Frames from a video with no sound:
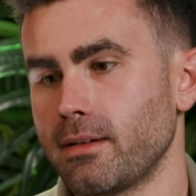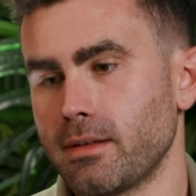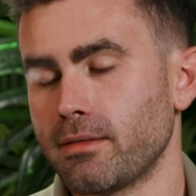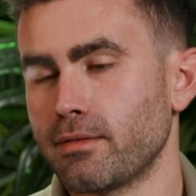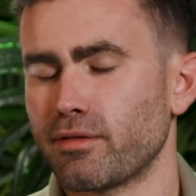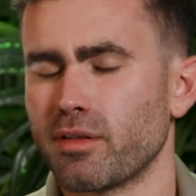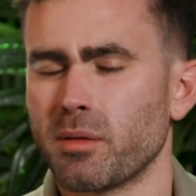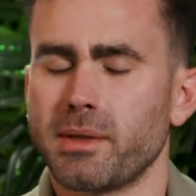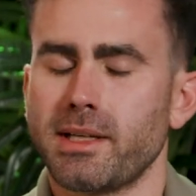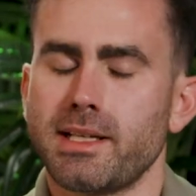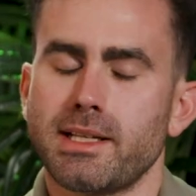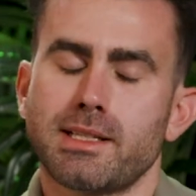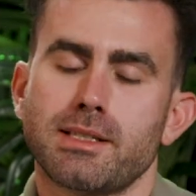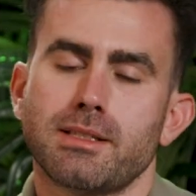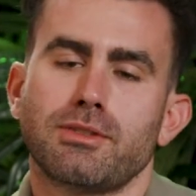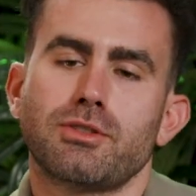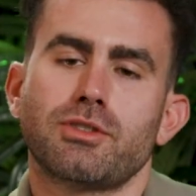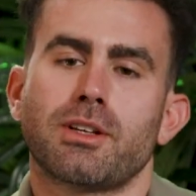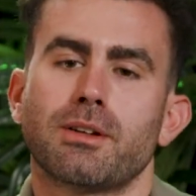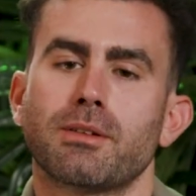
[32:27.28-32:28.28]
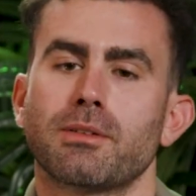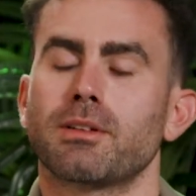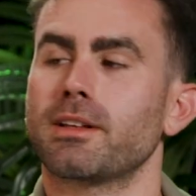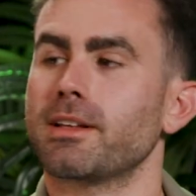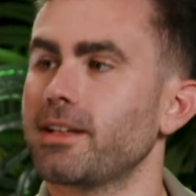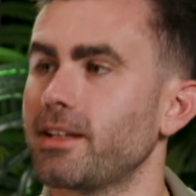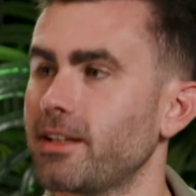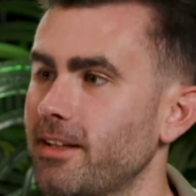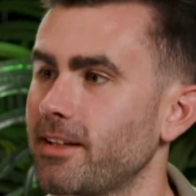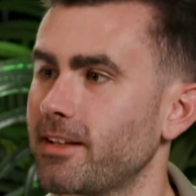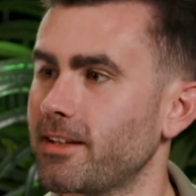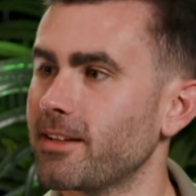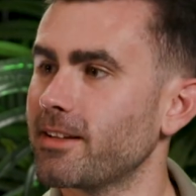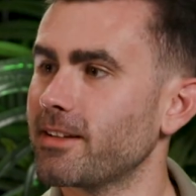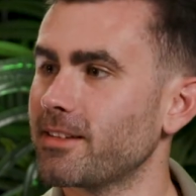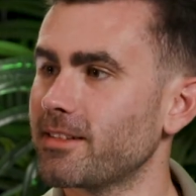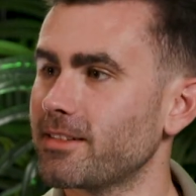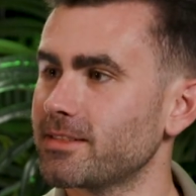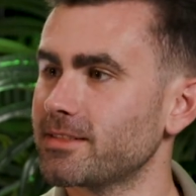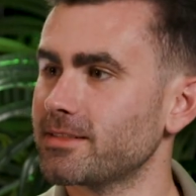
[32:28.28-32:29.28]
For me, it's generally
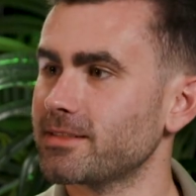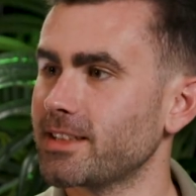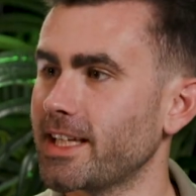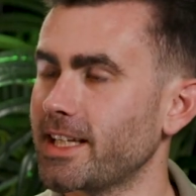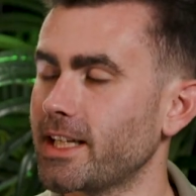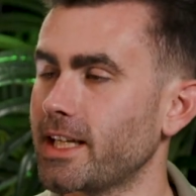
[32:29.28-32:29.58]
late